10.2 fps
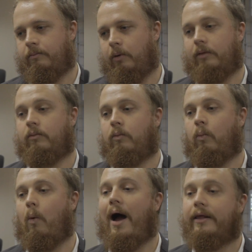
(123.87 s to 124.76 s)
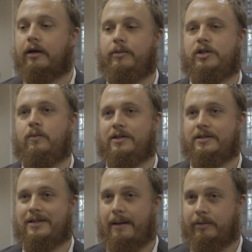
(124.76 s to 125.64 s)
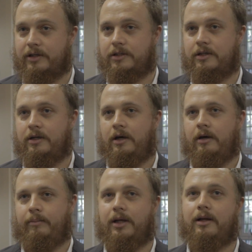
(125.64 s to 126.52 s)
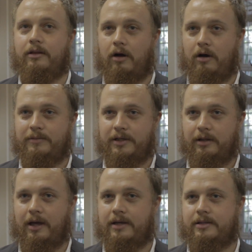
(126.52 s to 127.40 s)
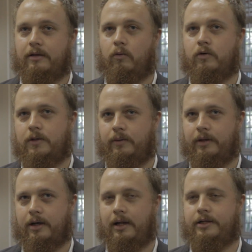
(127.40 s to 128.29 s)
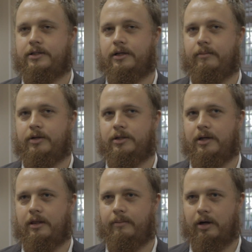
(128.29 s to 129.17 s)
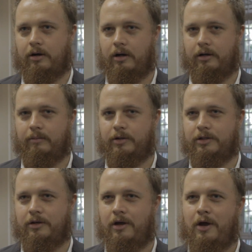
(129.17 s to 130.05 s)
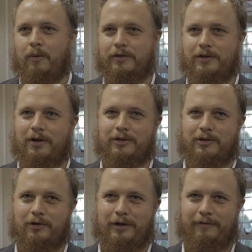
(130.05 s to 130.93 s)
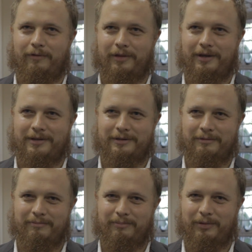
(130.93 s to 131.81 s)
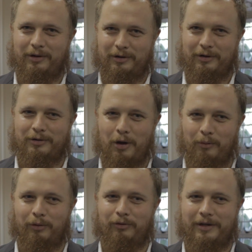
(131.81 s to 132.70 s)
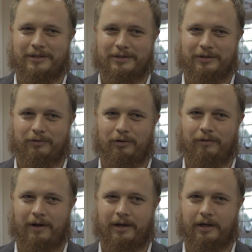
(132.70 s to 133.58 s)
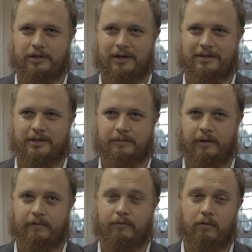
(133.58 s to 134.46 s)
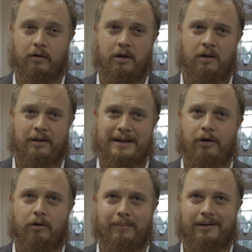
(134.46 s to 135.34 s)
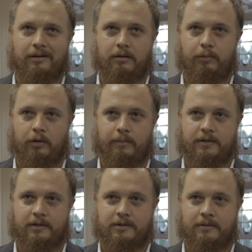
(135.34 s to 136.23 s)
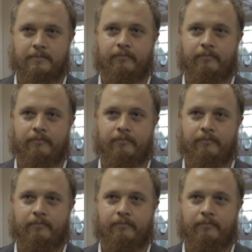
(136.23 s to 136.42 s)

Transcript: well, why the commission was established, particularly in the arms deal case, and also in the Khayelitsha Commission and the Marikana Commission, was not solely for these pure noble reasons of truth-finding and justice, but for narrow political purposes.